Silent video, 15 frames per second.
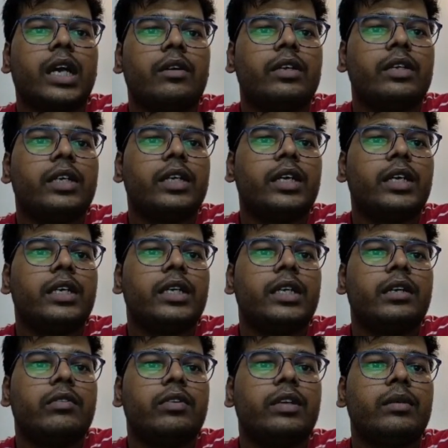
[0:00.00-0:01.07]
I will create a
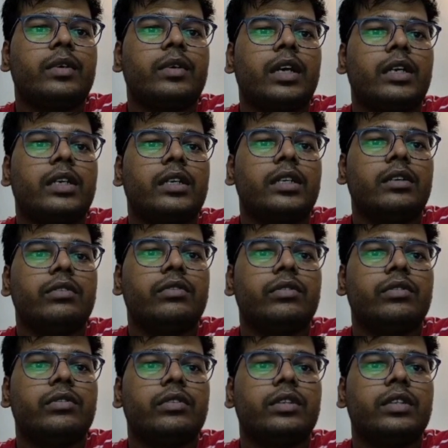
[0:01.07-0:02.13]
data frame called df
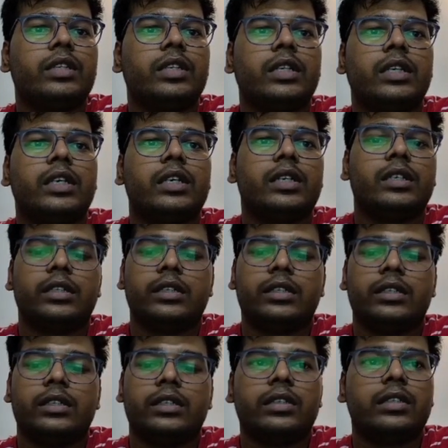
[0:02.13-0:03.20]
and
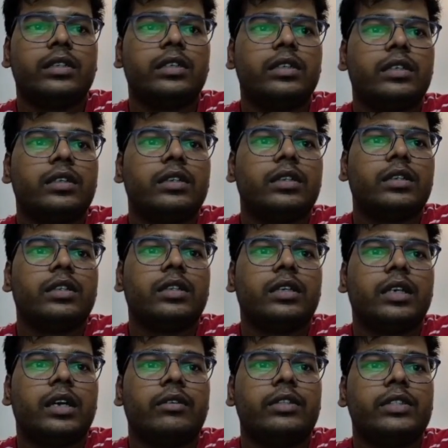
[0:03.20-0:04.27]

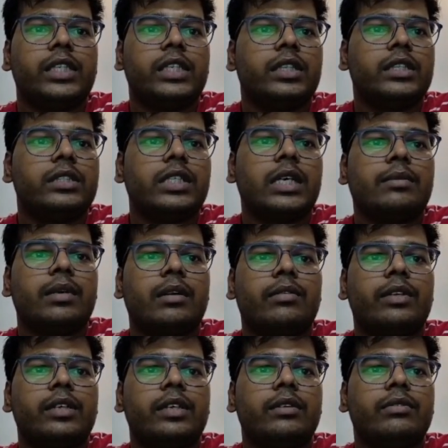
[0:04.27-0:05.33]
I will check the shape
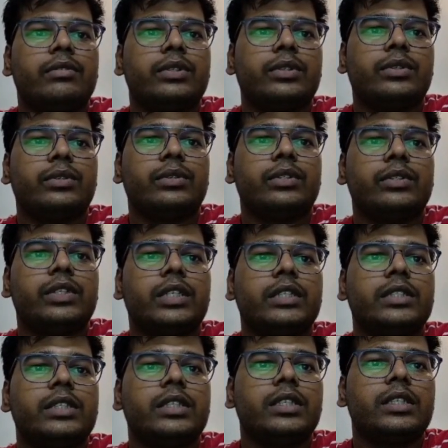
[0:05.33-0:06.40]
of df. So as you
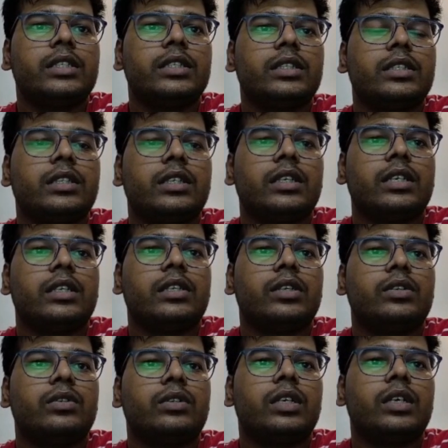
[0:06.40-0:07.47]
can see,
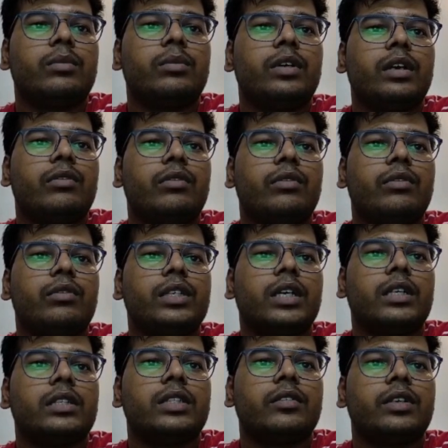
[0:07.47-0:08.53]
the total number of rows
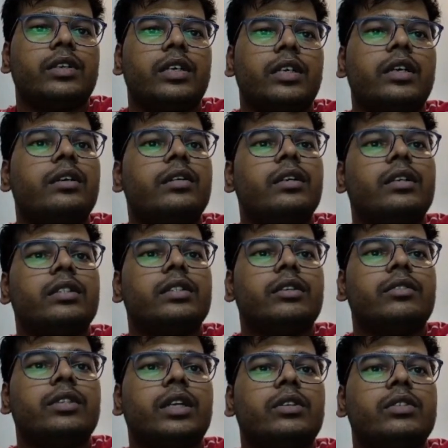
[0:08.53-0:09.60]
are
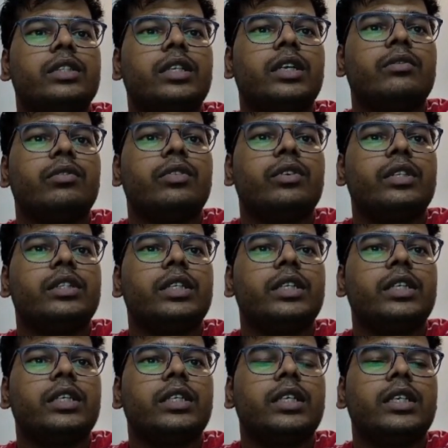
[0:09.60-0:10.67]

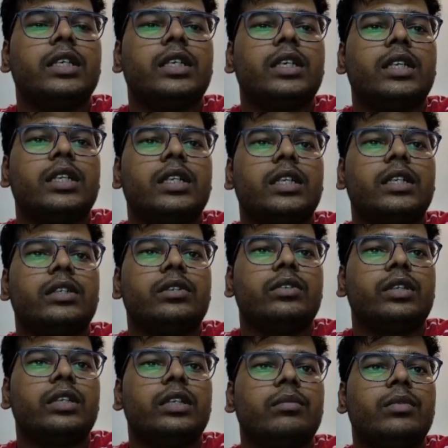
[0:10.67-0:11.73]
7043, then
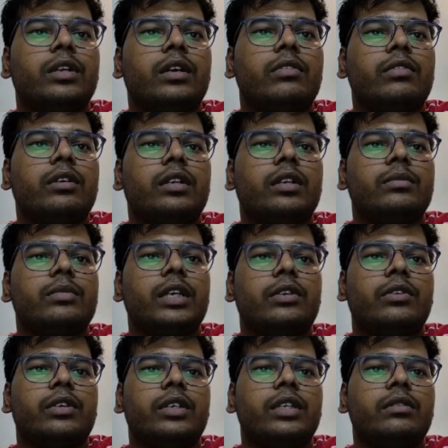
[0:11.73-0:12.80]
total number of columns
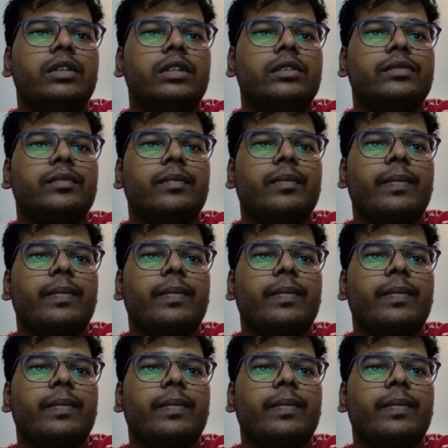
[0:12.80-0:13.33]
are 21.